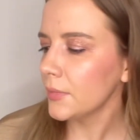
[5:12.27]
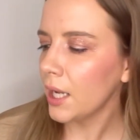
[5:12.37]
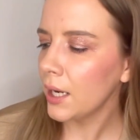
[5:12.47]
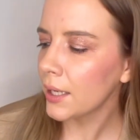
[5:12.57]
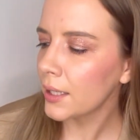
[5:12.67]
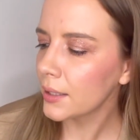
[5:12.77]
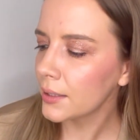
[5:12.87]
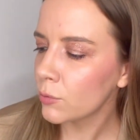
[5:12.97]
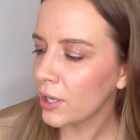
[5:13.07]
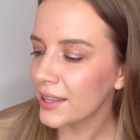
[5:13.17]
Like
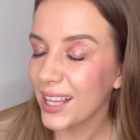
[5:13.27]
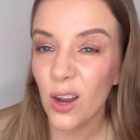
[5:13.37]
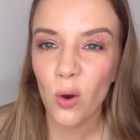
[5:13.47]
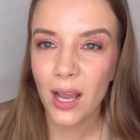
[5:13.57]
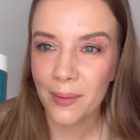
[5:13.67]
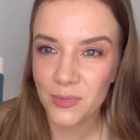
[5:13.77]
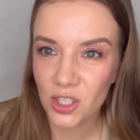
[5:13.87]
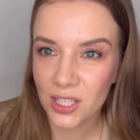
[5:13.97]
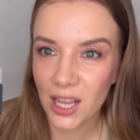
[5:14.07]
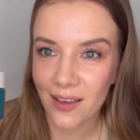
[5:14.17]
right now, I'm
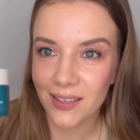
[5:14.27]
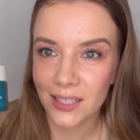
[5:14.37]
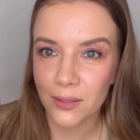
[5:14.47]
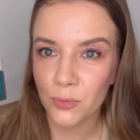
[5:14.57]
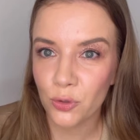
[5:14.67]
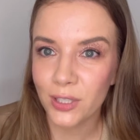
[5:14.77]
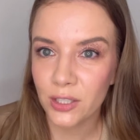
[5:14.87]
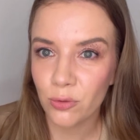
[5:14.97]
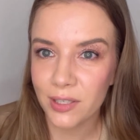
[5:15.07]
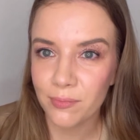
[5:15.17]
just loving the marine
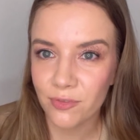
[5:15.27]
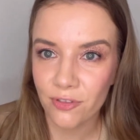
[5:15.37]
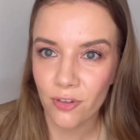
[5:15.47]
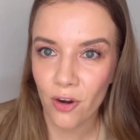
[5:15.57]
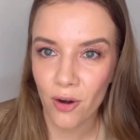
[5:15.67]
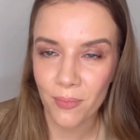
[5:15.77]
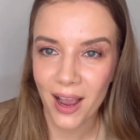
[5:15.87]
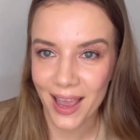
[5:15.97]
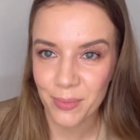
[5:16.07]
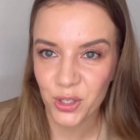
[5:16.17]
cream from
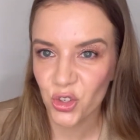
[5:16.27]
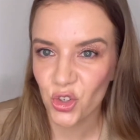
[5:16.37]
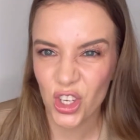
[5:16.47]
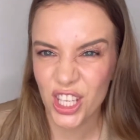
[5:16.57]
Heinisch.